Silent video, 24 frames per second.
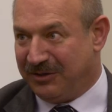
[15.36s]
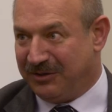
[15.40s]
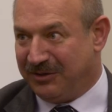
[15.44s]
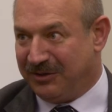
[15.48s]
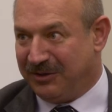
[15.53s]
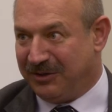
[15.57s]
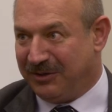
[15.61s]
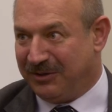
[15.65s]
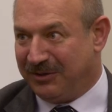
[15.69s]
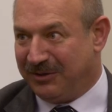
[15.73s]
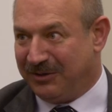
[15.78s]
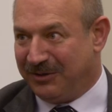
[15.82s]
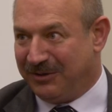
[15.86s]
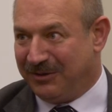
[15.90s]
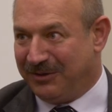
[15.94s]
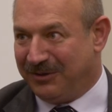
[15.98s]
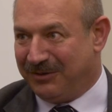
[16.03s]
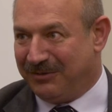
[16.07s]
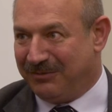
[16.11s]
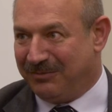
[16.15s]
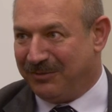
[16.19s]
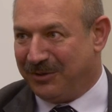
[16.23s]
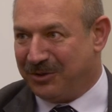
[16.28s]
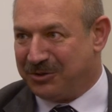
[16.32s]
the
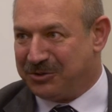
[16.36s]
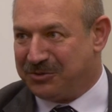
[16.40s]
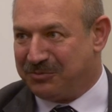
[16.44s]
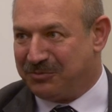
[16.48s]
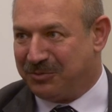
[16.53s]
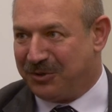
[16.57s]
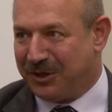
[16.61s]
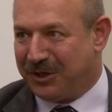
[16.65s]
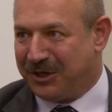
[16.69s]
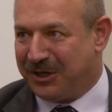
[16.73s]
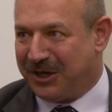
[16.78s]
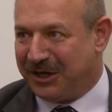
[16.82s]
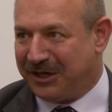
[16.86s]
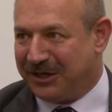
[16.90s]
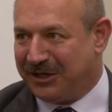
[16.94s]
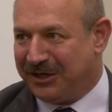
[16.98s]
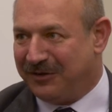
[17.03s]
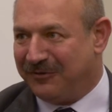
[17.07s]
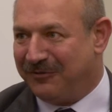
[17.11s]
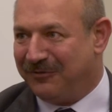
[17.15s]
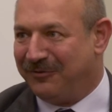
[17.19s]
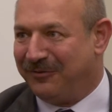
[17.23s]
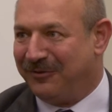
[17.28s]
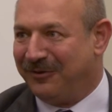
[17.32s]
most
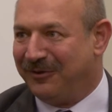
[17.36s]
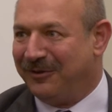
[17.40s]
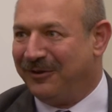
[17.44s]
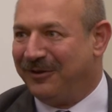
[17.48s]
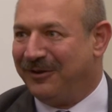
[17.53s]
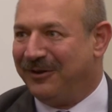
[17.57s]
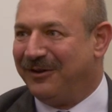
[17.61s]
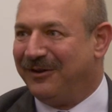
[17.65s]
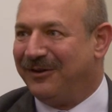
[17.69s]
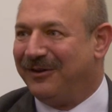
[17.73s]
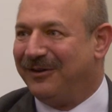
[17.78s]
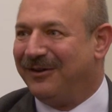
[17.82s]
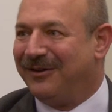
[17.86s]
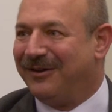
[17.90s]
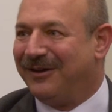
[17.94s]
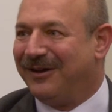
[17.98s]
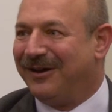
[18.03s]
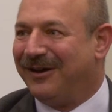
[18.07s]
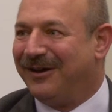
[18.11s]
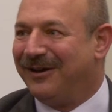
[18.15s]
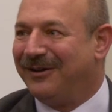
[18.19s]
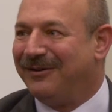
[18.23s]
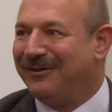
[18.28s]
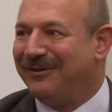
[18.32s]
predictive
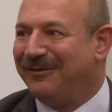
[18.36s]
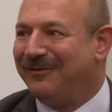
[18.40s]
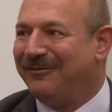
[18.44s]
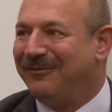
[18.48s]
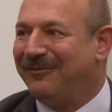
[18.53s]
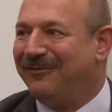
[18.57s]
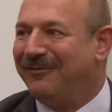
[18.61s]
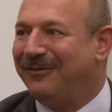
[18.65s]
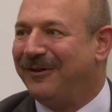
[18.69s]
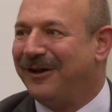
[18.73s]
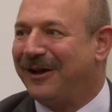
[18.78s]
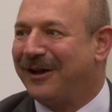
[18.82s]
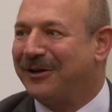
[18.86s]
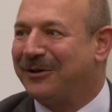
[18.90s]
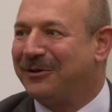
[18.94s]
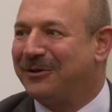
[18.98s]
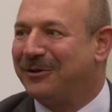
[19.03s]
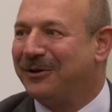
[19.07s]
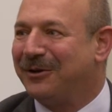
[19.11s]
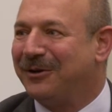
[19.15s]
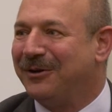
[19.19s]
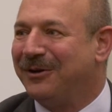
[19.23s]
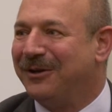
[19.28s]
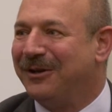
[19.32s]

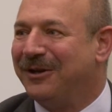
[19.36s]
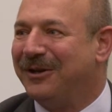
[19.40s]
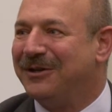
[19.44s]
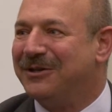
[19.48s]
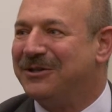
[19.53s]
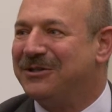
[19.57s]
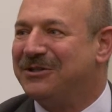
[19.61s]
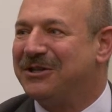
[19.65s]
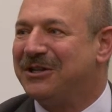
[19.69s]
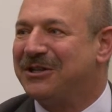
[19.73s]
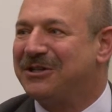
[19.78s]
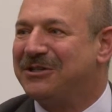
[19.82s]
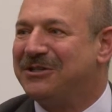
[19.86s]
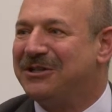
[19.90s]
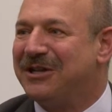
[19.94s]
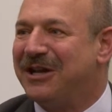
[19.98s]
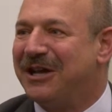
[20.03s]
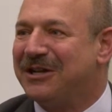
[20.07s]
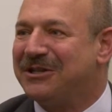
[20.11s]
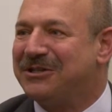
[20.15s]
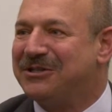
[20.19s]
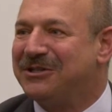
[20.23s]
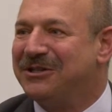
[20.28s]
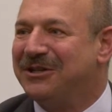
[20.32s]
factor in
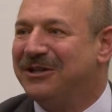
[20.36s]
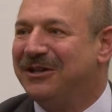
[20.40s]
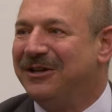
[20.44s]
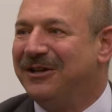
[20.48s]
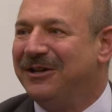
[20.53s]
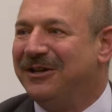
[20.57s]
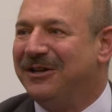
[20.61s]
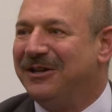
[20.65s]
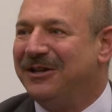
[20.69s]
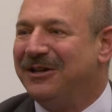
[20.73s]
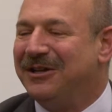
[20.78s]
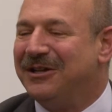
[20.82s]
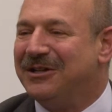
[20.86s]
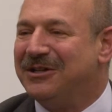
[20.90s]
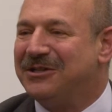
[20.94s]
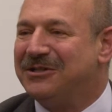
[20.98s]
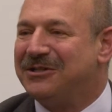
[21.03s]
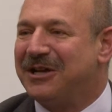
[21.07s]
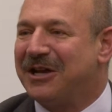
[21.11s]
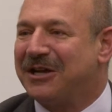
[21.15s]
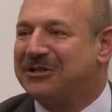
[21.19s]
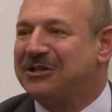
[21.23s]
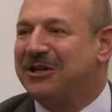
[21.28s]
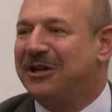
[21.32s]
success is
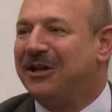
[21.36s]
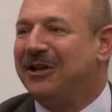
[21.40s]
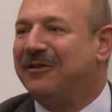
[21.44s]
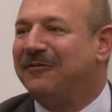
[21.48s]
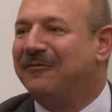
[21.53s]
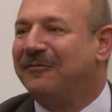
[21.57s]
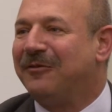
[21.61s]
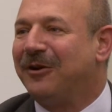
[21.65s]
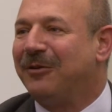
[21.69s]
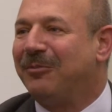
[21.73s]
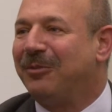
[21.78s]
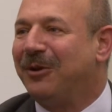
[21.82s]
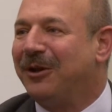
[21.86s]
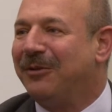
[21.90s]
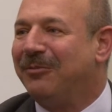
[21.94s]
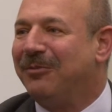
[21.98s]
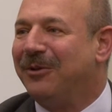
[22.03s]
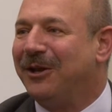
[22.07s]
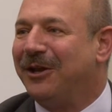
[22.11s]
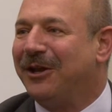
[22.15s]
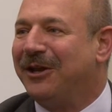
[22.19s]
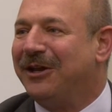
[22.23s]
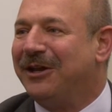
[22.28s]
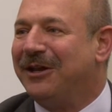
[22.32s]
excellent verbal
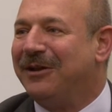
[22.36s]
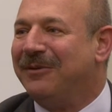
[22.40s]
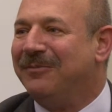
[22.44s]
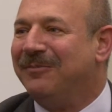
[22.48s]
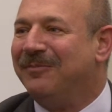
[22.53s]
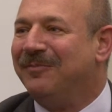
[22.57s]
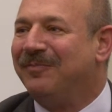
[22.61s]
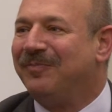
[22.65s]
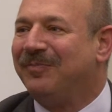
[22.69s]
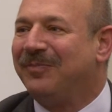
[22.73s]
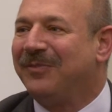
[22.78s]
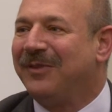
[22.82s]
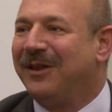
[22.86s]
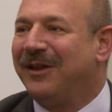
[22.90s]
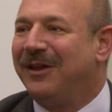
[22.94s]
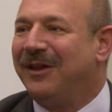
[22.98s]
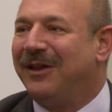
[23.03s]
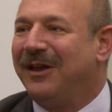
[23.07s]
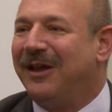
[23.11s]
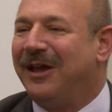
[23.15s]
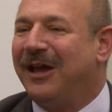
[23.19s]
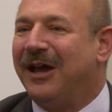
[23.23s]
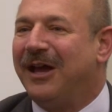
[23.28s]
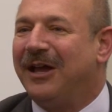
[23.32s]
ability.
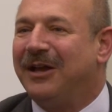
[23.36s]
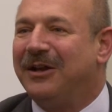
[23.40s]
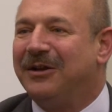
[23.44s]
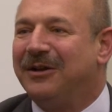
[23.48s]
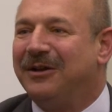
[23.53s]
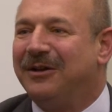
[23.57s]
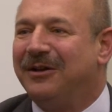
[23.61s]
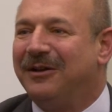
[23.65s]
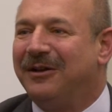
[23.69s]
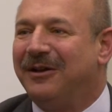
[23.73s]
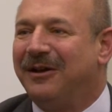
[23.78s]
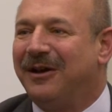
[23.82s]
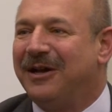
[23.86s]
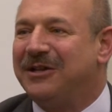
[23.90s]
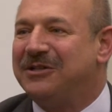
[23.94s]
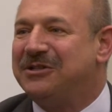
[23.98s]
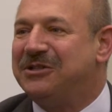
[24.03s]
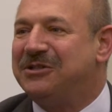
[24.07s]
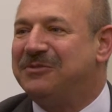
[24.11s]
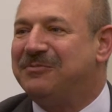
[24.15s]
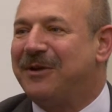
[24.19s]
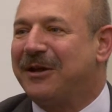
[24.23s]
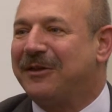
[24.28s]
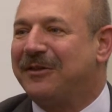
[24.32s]
And I
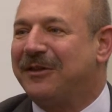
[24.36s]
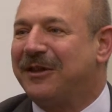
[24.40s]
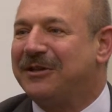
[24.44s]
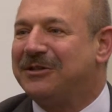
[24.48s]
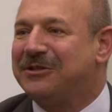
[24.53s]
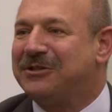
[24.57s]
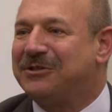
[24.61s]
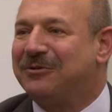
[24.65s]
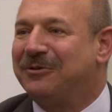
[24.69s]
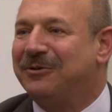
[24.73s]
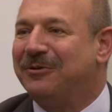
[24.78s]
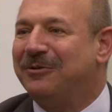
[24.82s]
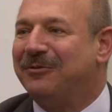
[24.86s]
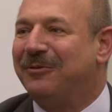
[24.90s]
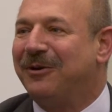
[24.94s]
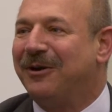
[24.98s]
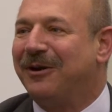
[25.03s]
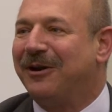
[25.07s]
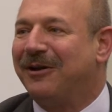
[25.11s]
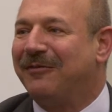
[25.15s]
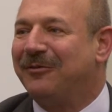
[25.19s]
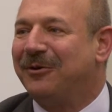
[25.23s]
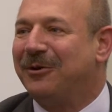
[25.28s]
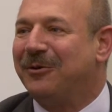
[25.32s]
suspect that's true
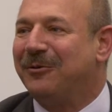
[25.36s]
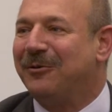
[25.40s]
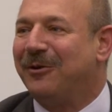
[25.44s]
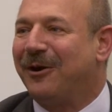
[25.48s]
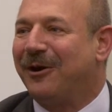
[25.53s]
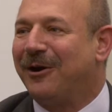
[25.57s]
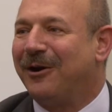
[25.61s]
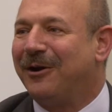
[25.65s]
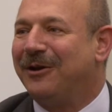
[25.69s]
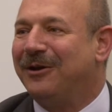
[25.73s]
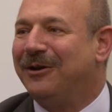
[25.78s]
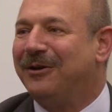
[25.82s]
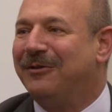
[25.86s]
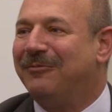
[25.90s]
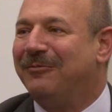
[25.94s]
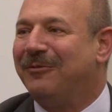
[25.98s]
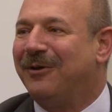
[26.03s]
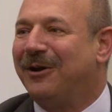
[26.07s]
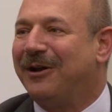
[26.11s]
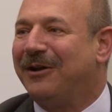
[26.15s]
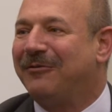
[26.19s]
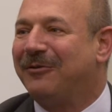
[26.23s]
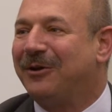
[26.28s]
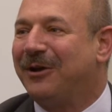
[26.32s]
wherever you are and in
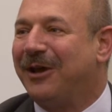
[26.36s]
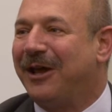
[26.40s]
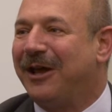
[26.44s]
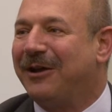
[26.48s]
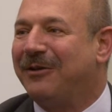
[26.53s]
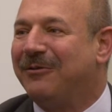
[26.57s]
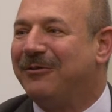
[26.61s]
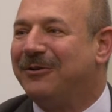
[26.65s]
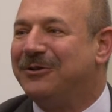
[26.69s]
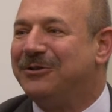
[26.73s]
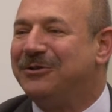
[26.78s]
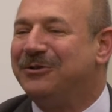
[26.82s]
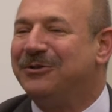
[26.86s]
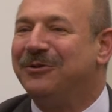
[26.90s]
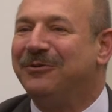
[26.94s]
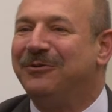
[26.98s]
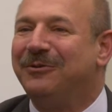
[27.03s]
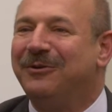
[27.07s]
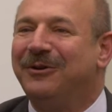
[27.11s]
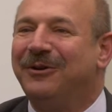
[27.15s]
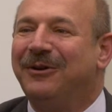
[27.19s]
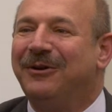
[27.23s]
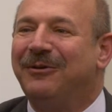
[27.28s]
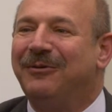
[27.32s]
whatever language you
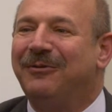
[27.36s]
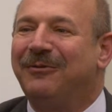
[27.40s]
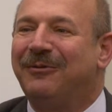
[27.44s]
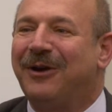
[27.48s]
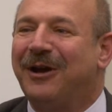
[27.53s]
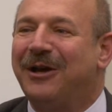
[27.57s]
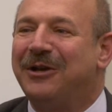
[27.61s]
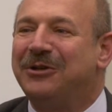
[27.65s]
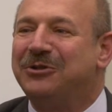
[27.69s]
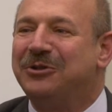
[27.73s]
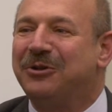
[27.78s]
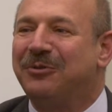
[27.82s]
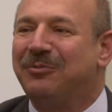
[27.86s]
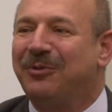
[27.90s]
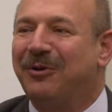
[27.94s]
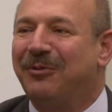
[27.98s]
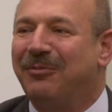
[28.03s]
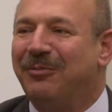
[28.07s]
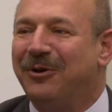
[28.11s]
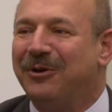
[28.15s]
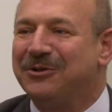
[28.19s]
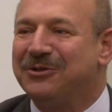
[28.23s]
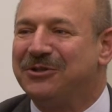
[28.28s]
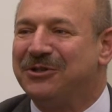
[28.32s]
write your
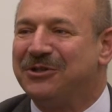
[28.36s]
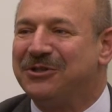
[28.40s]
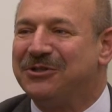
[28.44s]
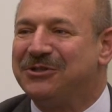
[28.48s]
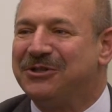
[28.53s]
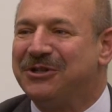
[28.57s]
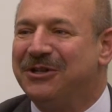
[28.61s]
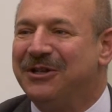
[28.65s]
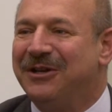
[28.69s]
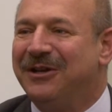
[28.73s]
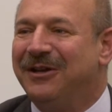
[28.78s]
proposals.